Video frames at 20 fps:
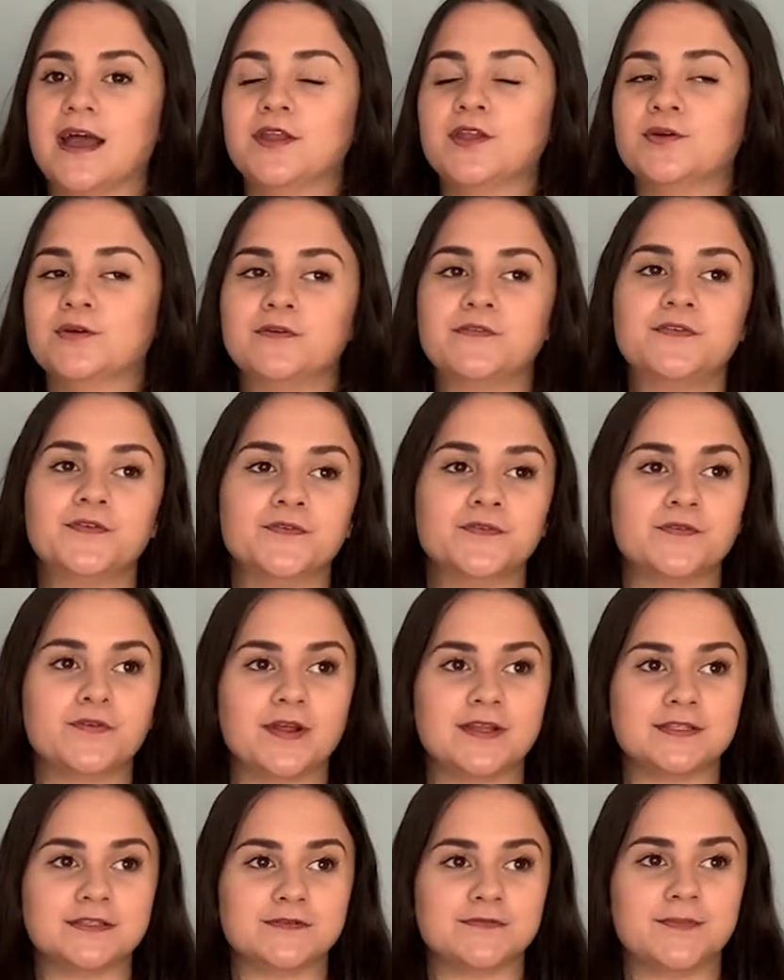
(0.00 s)
I know a few
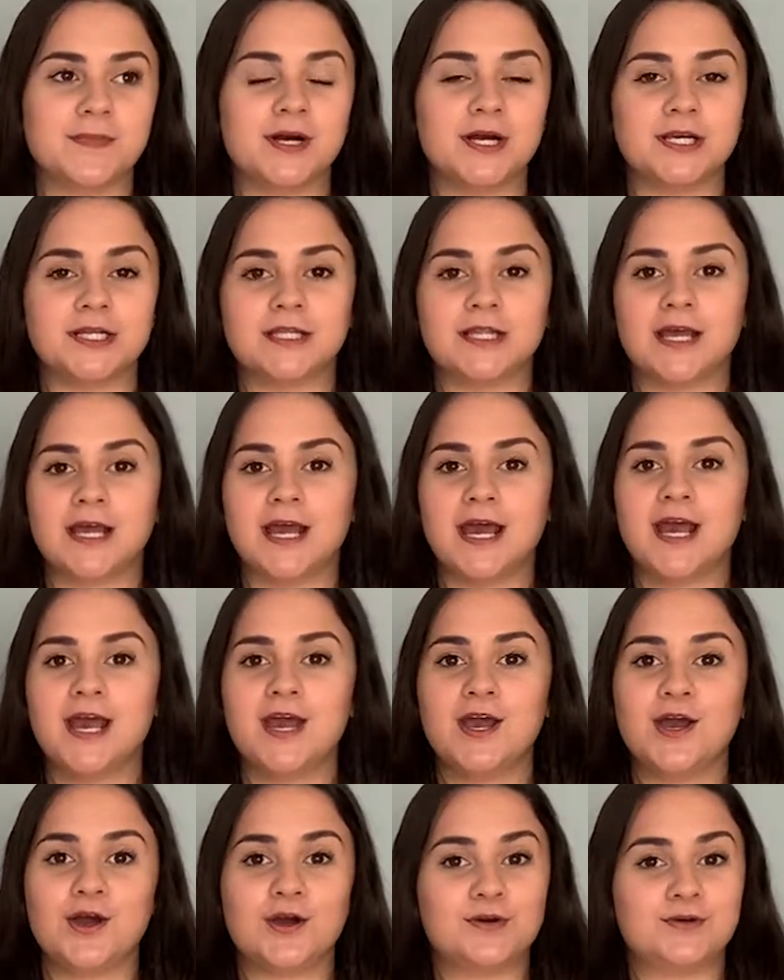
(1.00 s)
friends of mine that
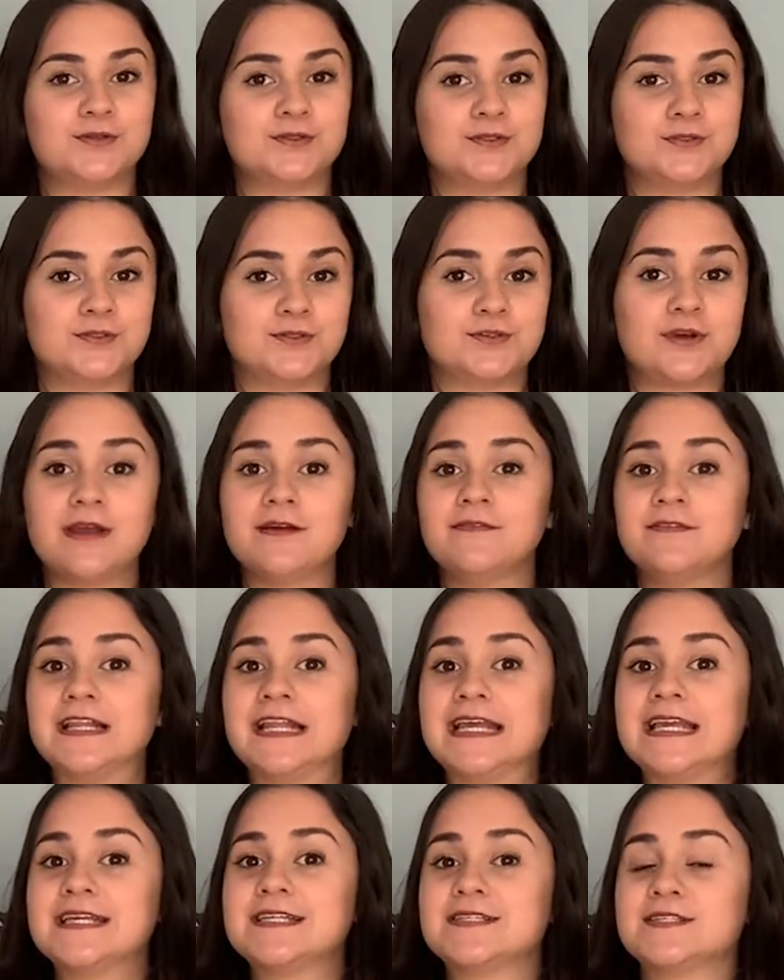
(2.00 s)
are also
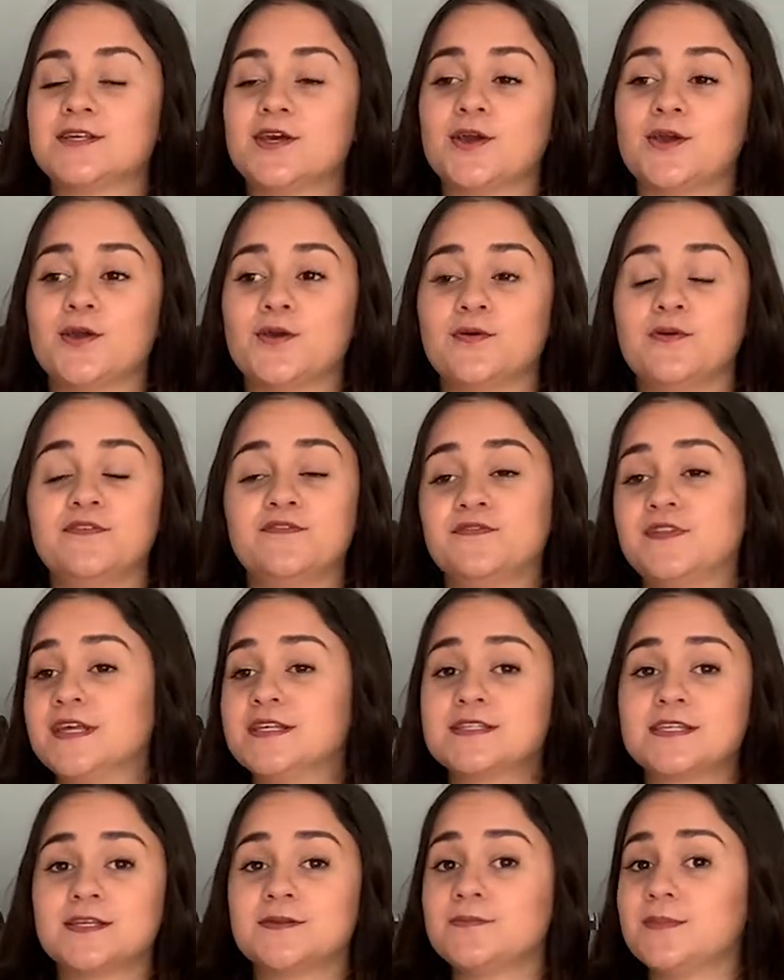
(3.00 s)
traveling, so if
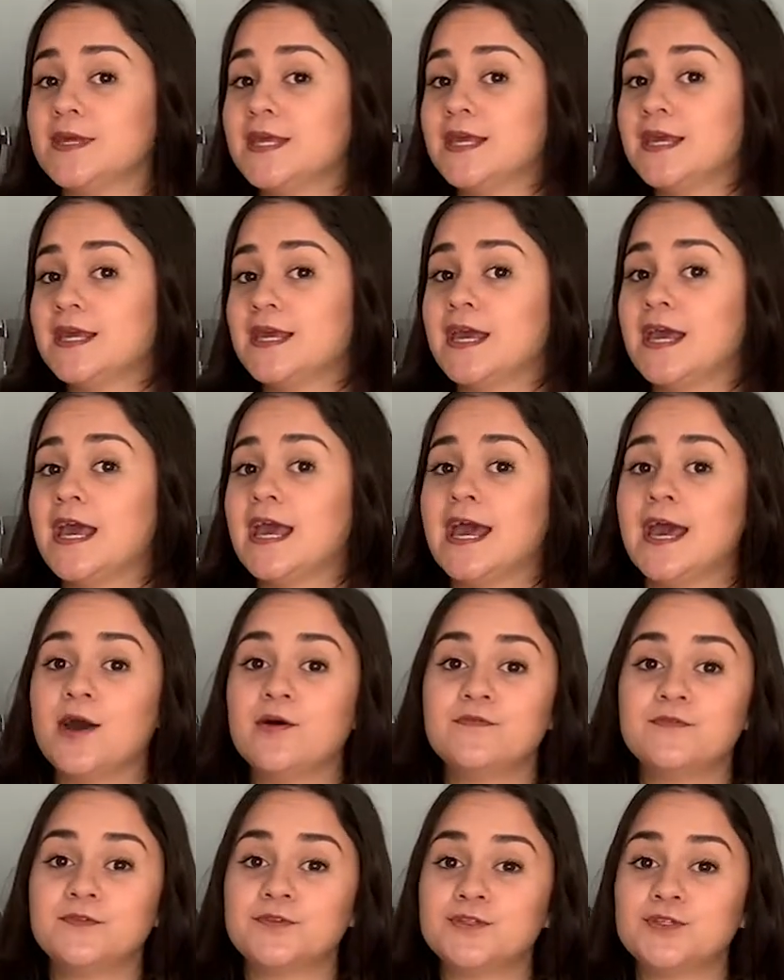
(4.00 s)
this can be
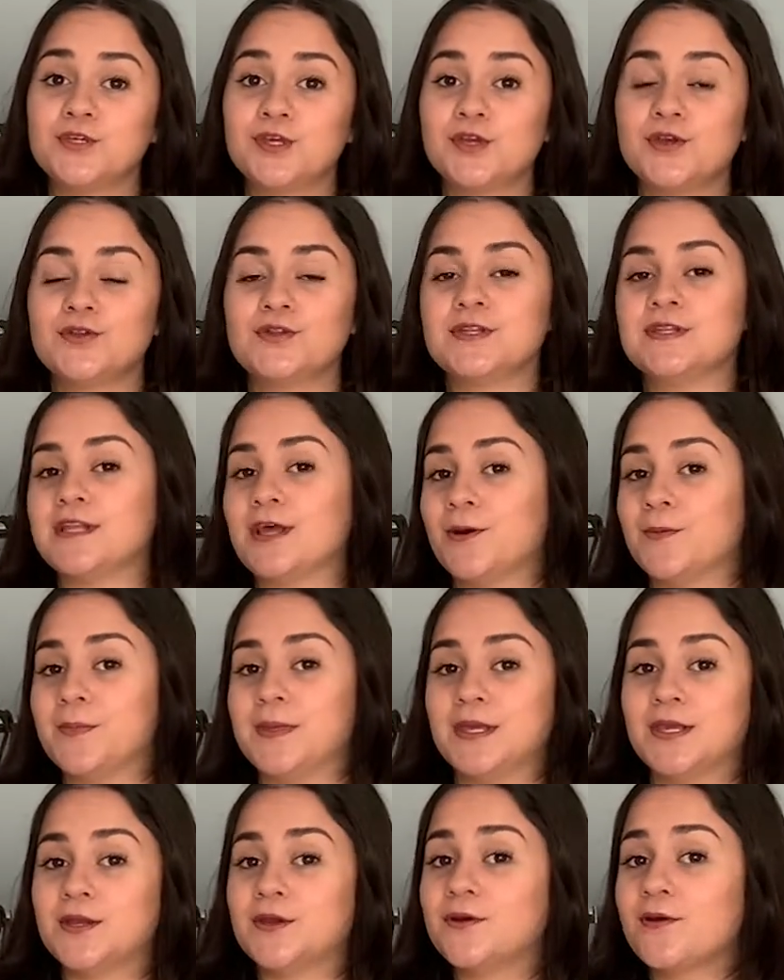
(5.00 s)
helpful to you, then that'll
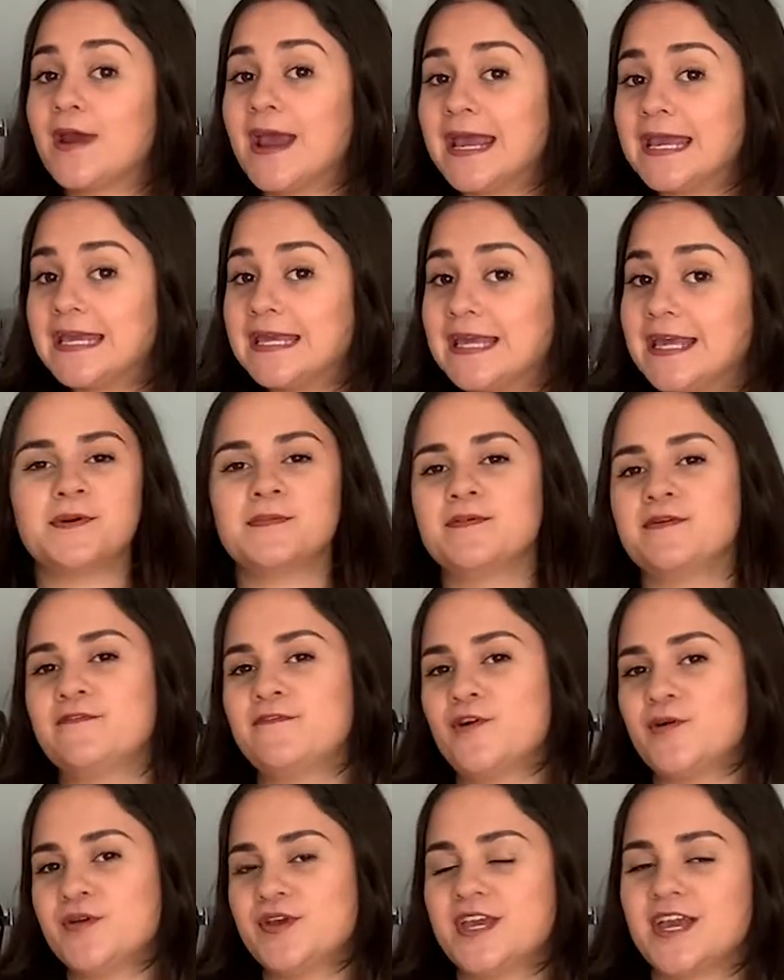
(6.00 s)
be great. But
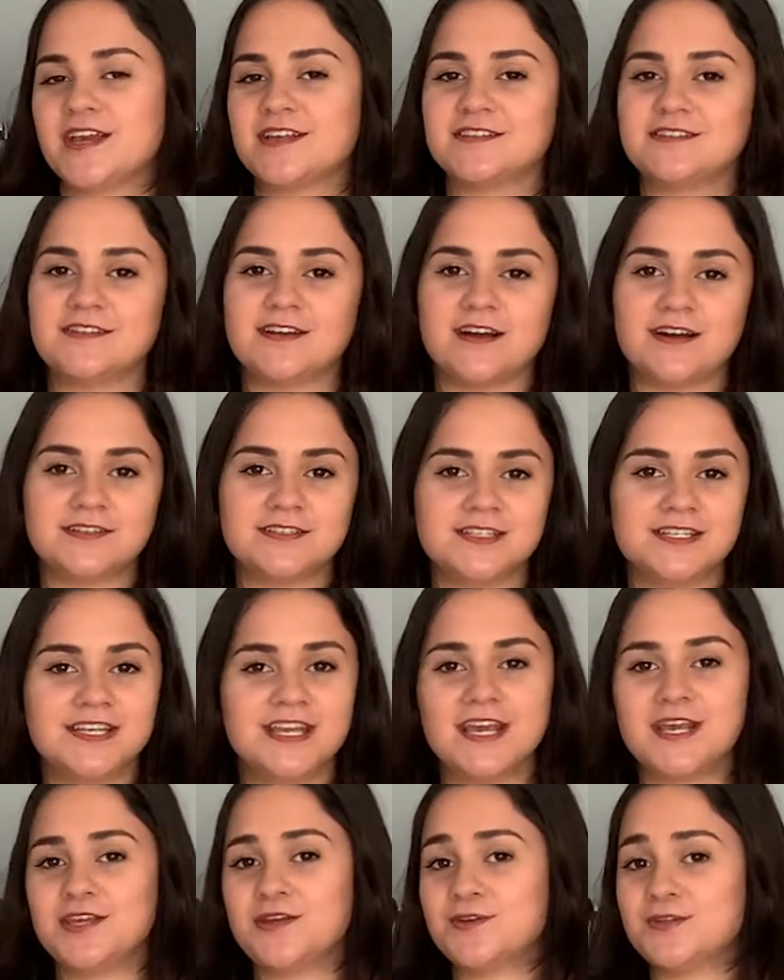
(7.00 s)
before we get started,
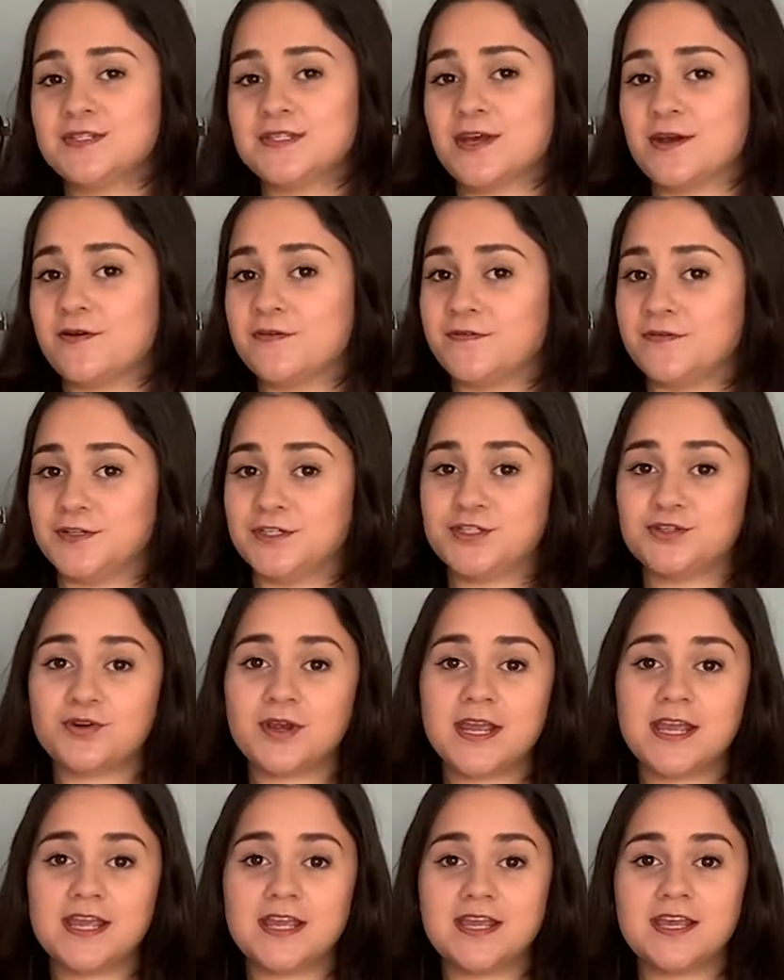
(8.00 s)
get yourself a
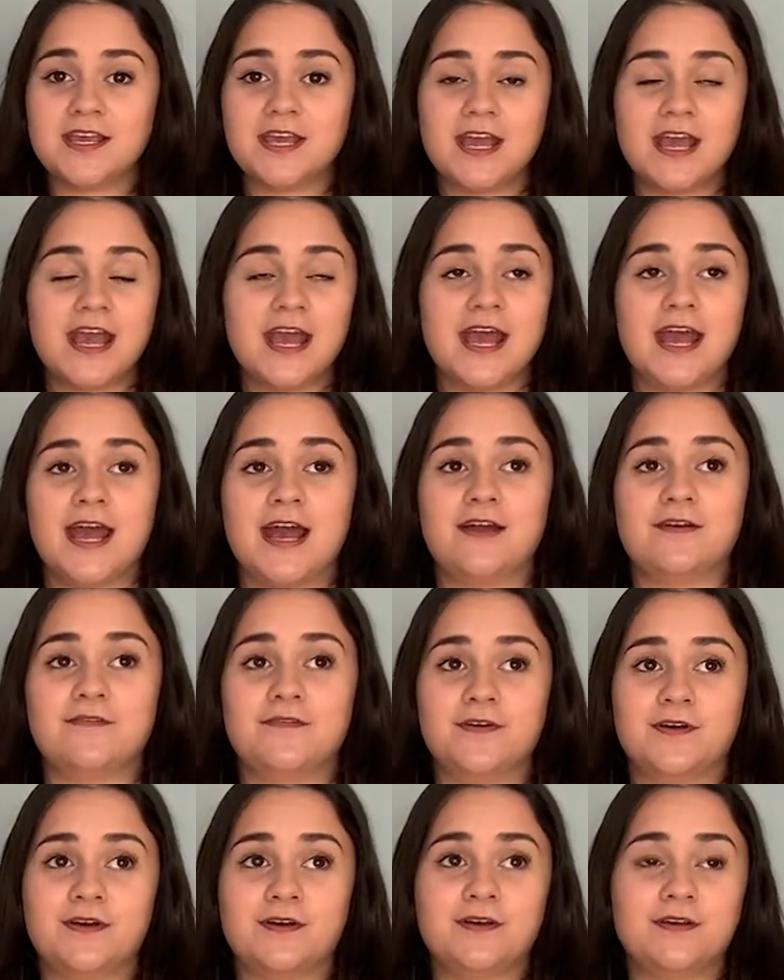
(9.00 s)
drink, have
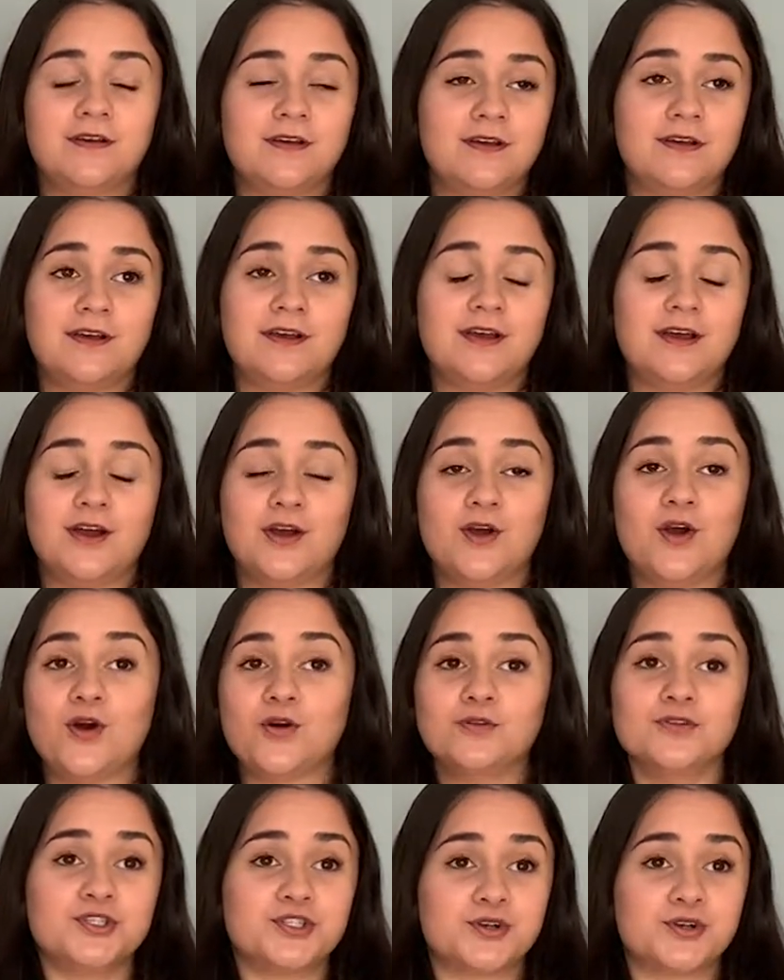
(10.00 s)
a cold